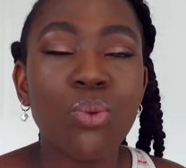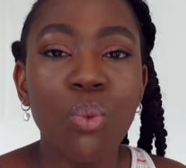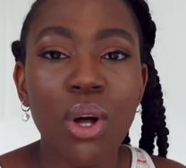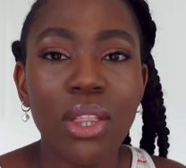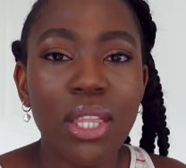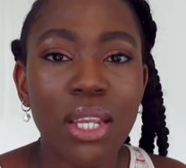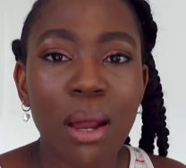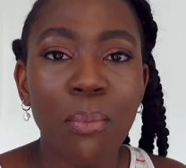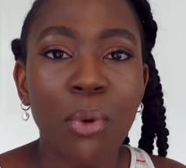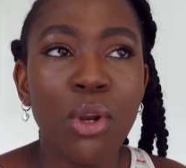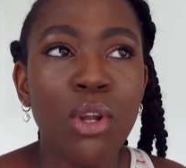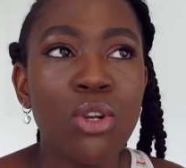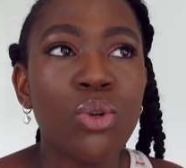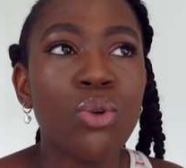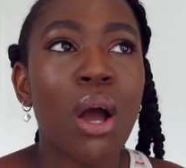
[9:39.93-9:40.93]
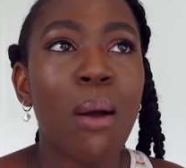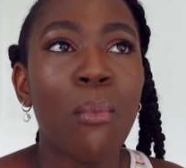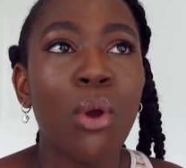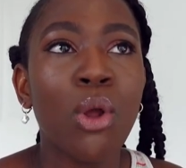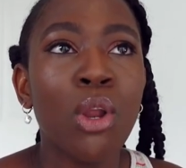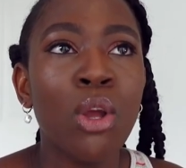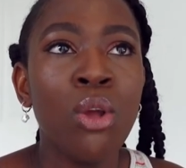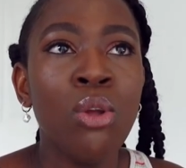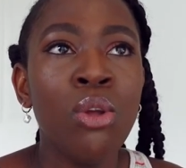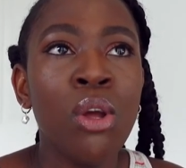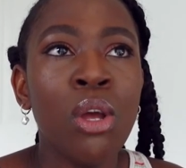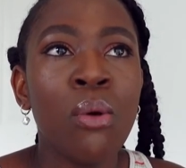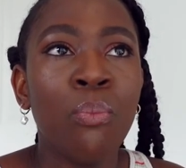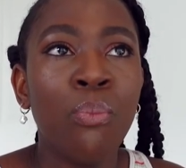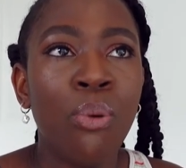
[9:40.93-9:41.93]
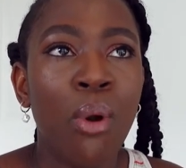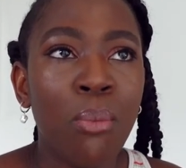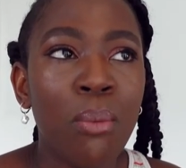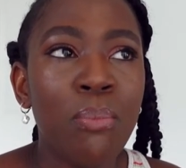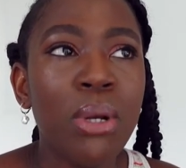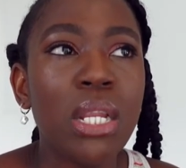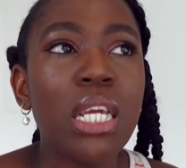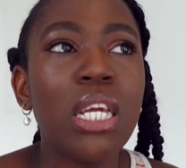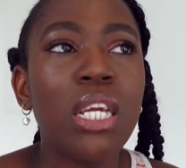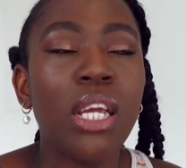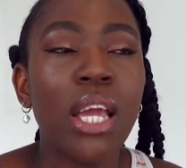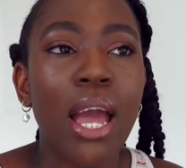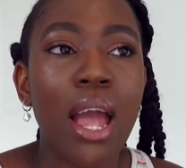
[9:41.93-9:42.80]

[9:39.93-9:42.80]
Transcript: One thing I'm gonna do, I'm gonna probably